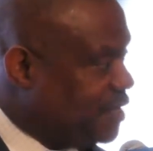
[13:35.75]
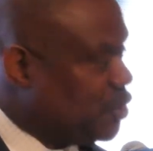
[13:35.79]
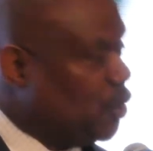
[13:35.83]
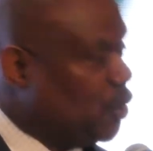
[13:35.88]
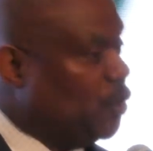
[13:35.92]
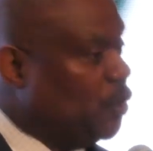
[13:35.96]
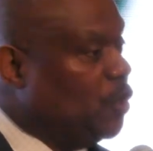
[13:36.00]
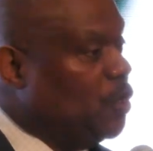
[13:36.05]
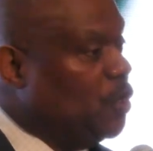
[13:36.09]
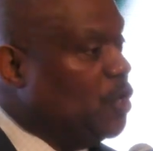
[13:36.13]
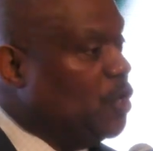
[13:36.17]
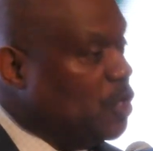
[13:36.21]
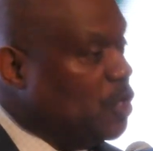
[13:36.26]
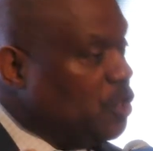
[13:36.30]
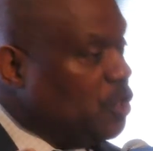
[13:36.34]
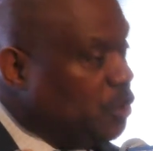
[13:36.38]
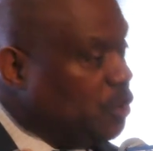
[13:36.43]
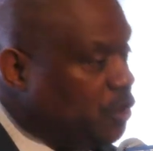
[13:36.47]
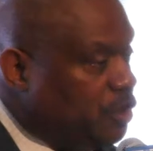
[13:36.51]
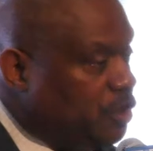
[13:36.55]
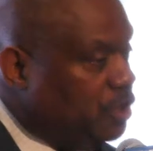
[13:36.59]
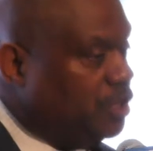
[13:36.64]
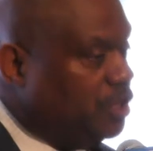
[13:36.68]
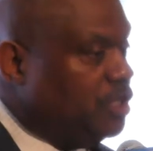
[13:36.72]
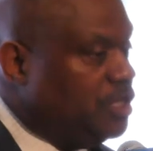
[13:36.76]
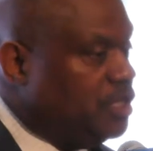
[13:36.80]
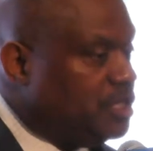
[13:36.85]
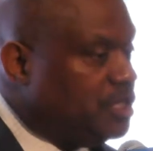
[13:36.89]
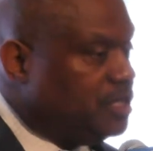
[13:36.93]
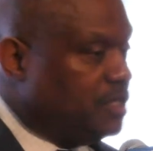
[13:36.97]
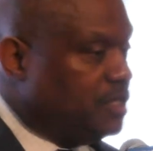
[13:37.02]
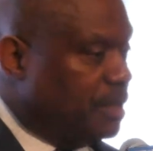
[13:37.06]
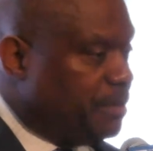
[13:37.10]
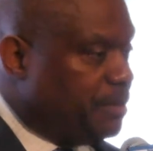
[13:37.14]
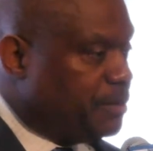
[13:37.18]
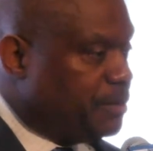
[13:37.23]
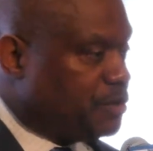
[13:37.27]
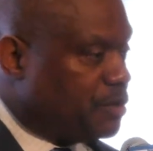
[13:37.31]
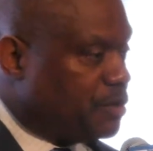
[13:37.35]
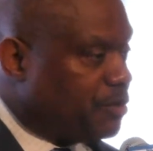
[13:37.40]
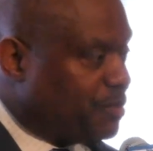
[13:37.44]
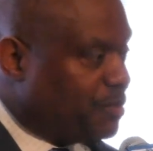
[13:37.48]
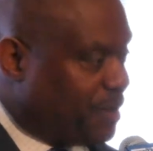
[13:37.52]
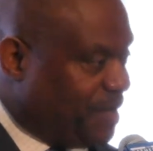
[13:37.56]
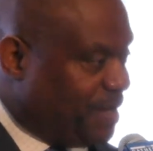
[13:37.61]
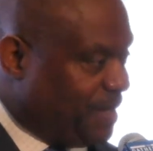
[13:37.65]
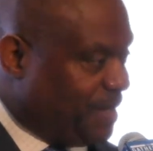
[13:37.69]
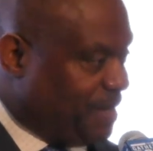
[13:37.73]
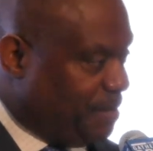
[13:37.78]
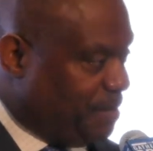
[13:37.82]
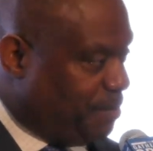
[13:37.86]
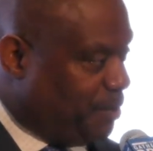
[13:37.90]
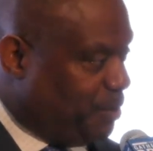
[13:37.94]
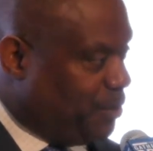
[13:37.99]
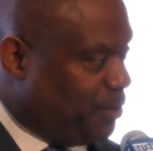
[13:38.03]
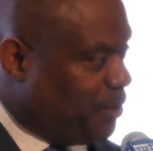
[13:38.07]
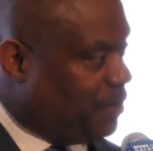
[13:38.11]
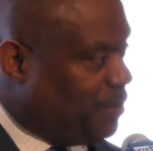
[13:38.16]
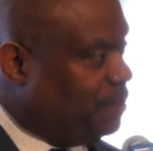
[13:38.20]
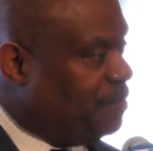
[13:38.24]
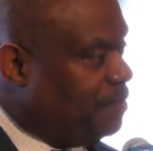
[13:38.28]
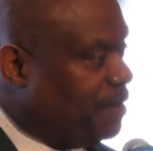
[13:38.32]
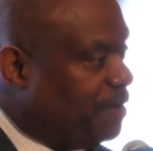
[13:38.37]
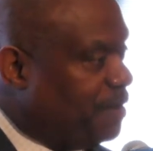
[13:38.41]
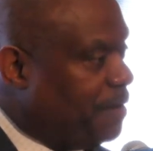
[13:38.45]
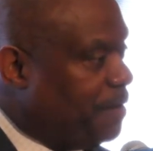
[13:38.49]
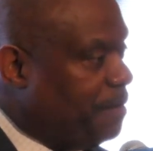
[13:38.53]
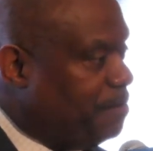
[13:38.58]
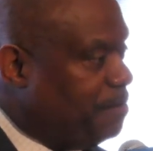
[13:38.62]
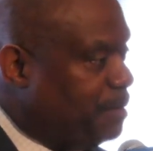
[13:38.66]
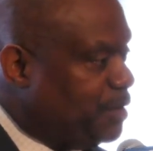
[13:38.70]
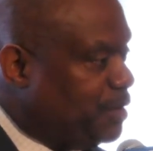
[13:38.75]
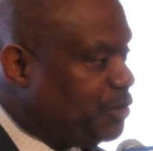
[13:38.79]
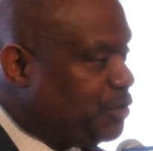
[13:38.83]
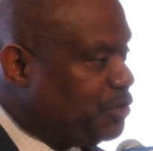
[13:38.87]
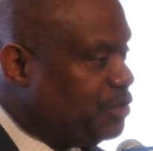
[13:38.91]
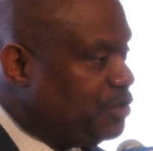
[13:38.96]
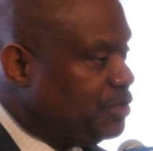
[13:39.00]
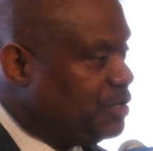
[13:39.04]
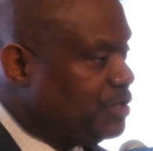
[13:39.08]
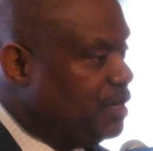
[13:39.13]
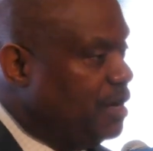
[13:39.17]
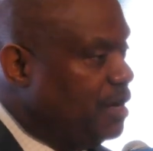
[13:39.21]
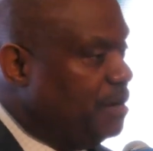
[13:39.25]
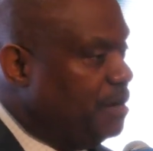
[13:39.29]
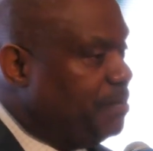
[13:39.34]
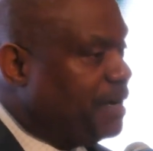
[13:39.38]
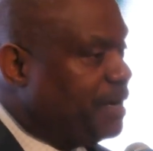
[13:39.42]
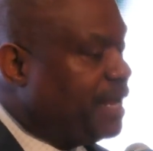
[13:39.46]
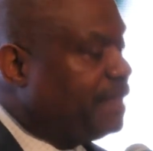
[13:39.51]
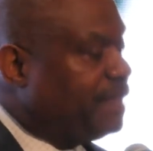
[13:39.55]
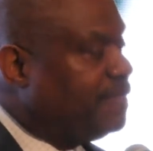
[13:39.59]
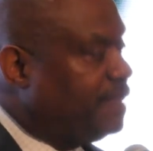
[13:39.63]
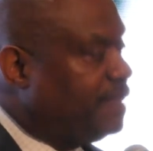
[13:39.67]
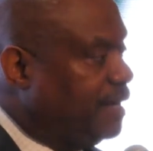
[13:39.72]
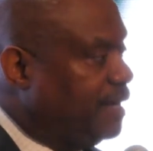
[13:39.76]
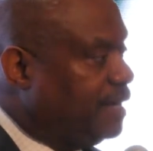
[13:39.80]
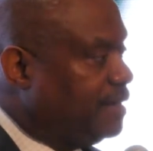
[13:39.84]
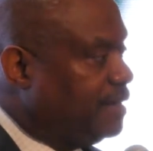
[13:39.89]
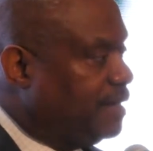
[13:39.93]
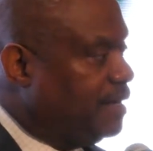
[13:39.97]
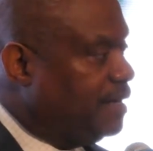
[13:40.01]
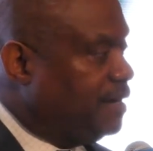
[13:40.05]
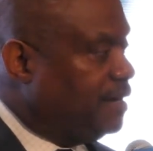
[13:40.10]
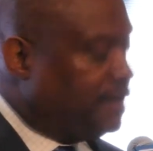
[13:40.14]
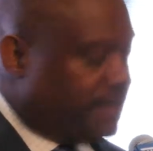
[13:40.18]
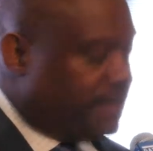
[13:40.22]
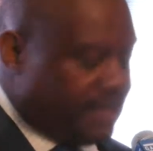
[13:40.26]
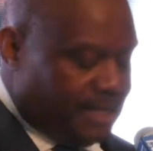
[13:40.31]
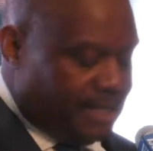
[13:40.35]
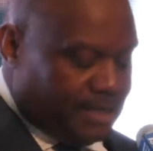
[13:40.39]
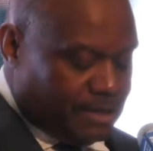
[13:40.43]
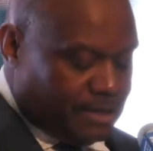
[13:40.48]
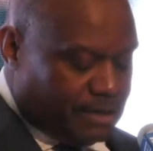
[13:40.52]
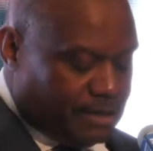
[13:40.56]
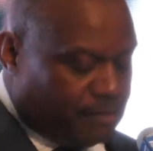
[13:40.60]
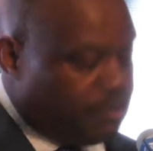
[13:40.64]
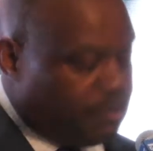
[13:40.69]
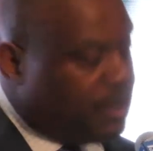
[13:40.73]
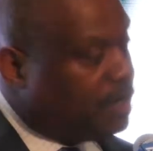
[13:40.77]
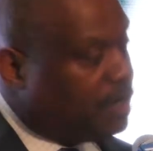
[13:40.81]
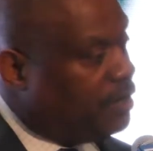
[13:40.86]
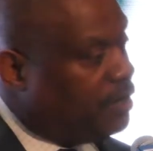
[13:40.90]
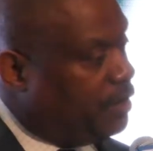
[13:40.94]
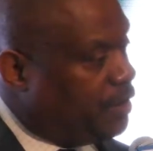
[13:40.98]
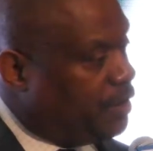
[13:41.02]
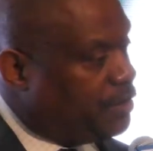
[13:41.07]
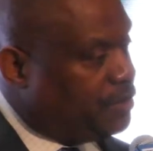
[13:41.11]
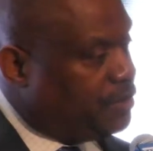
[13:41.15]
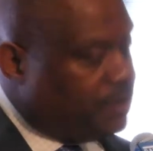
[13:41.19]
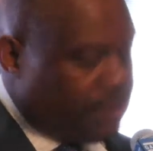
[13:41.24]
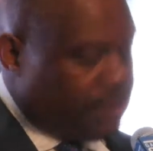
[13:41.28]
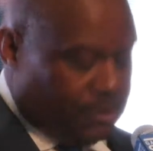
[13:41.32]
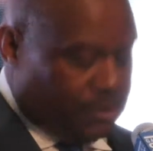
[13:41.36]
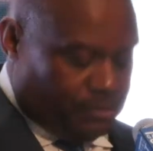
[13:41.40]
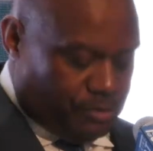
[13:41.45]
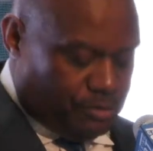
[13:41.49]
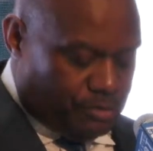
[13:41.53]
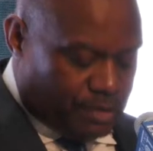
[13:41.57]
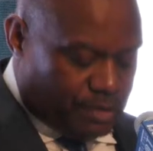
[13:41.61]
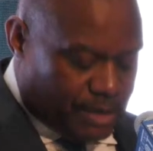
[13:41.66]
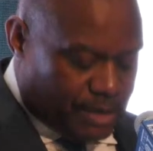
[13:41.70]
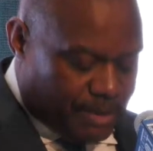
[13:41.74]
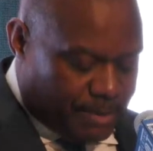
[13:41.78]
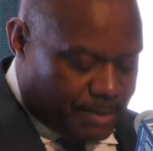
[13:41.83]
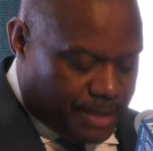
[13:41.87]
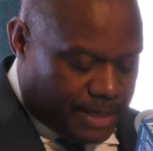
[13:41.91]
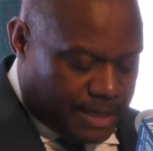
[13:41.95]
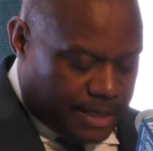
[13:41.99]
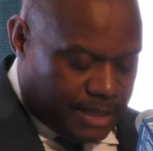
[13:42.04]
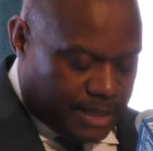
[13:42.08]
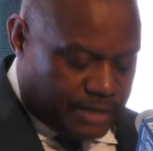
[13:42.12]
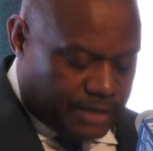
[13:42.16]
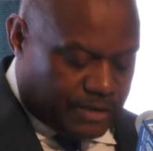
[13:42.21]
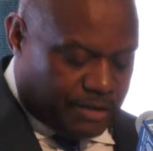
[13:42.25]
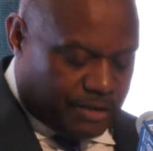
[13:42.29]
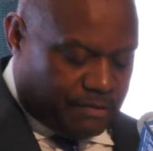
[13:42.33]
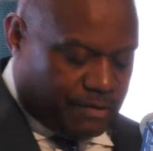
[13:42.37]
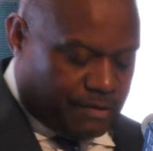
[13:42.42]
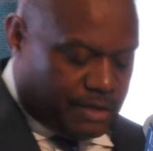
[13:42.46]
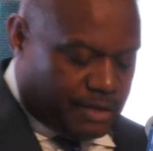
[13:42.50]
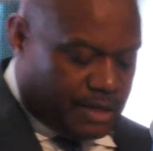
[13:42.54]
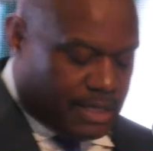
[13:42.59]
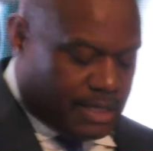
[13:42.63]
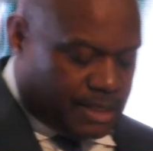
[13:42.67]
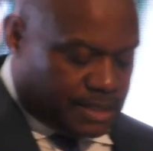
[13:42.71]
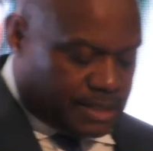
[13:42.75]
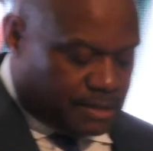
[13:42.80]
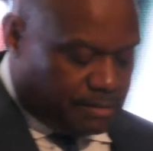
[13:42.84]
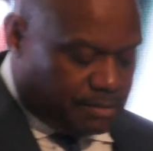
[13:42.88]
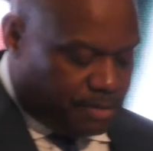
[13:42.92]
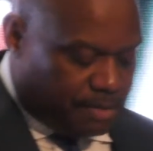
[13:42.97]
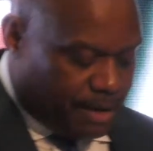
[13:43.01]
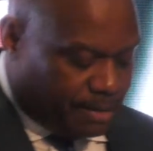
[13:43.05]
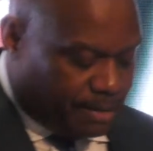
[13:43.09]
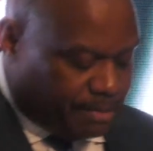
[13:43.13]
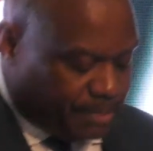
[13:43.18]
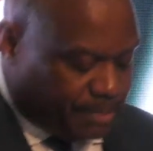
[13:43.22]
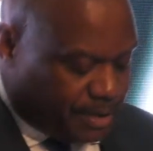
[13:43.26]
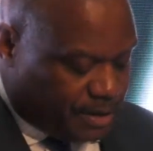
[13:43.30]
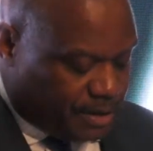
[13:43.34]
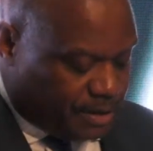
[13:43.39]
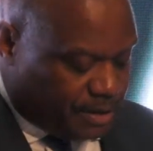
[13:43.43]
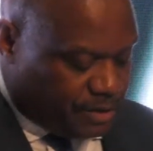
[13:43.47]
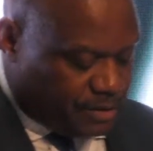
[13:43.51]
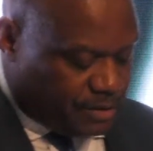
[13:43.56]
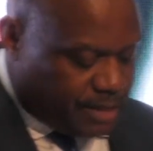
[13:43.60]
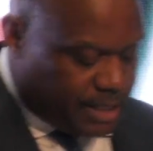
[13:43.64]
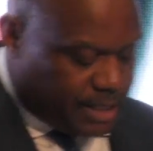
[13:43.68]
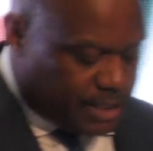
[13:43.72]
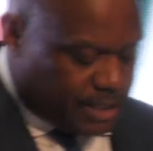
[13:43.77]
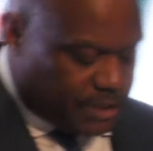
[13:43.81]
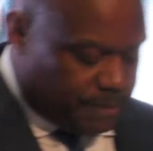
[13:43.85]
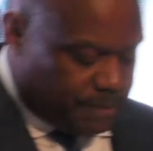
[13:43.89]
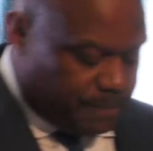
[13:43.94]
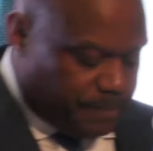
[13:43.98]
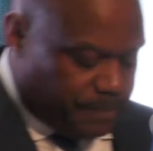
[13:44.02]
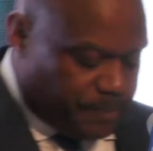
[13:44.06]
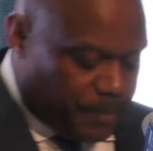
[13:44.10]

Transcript: So these numbers are really important. They're ambitious, but I think they are needed if we're going to eliminate HIV as a problem in the US.